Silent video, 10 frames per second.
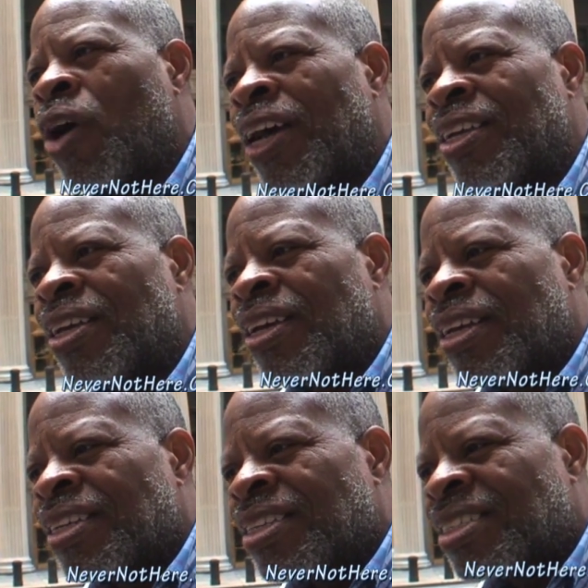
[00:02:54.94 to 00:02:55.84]
are
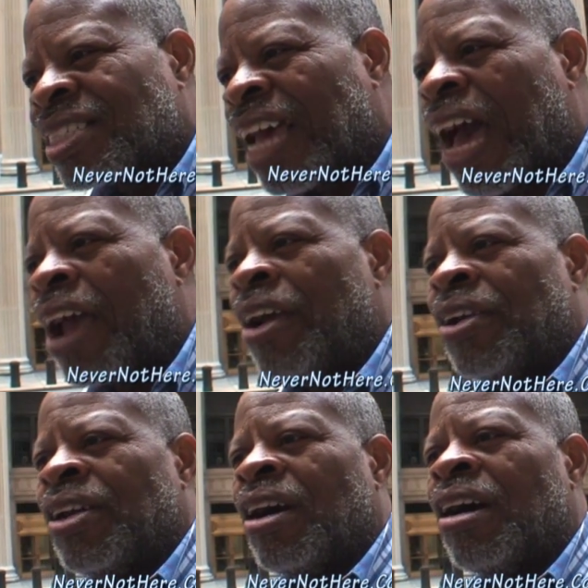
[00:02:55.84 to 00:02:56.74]

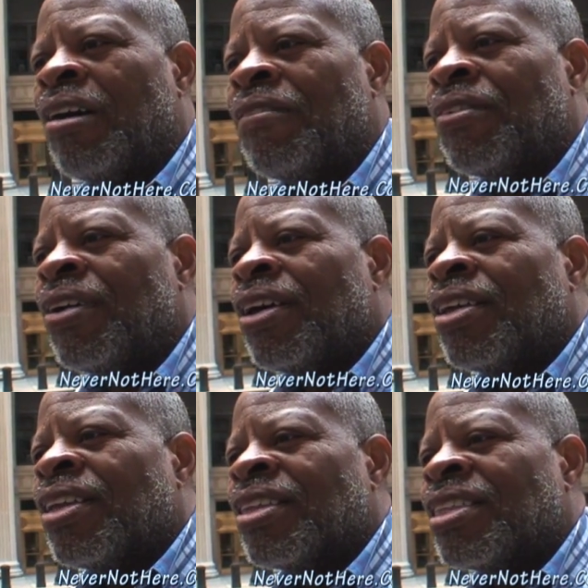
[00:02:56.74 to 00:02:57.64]
tired
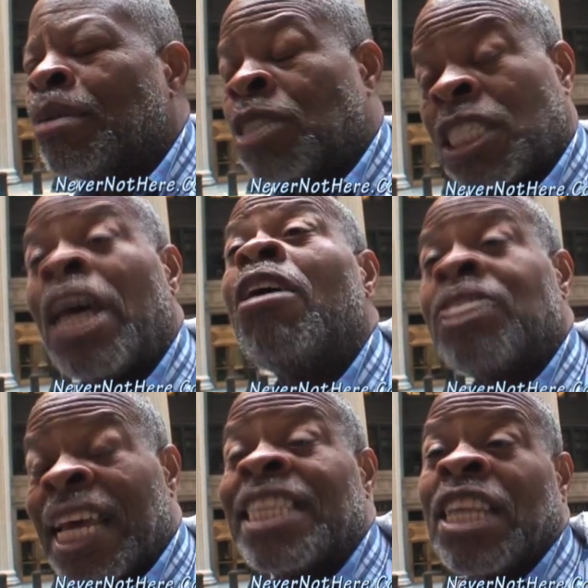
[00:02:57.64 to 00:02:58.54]
of
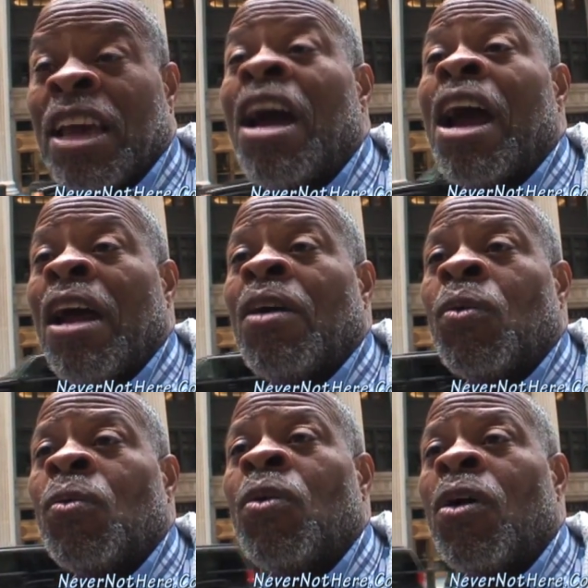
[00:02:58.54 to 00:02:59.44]
themselves as they are
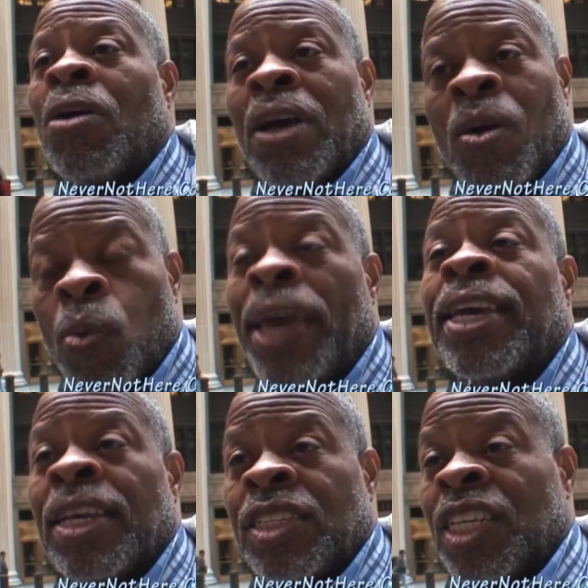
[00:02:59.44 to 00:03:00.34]
will
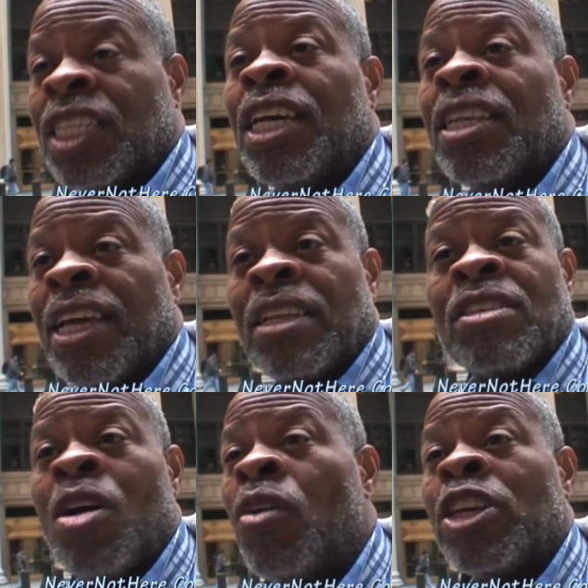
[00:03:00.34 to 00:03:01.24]
awaken to see that
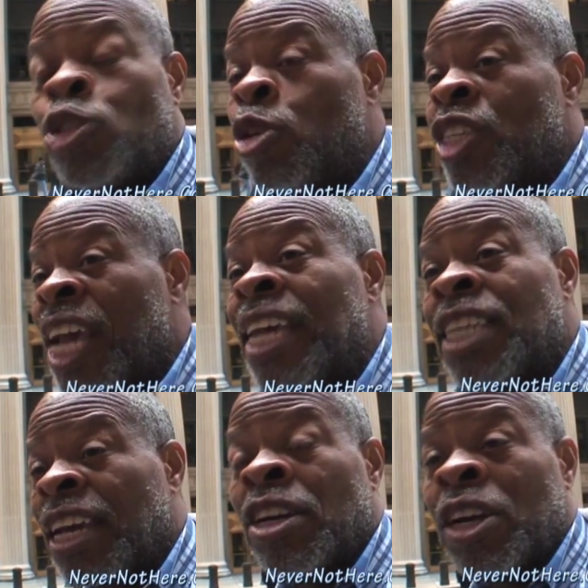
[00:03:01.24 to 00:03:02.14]
the only true change
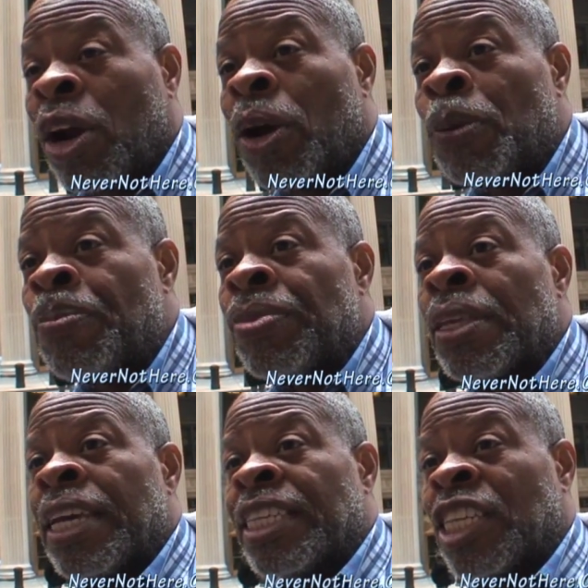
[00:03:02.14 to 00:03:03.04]
that can occur
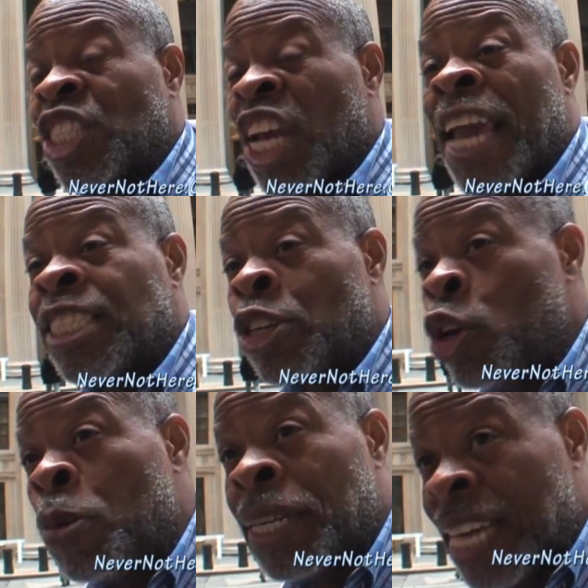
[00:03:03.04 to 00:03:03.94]
is a change in
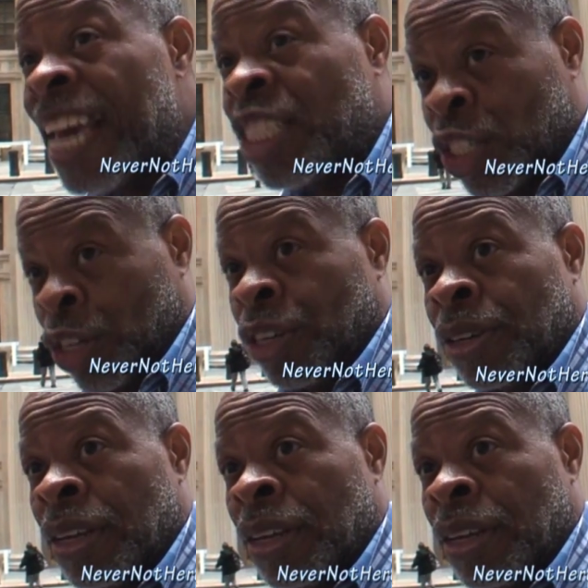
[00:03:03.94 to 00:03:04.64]
human nature,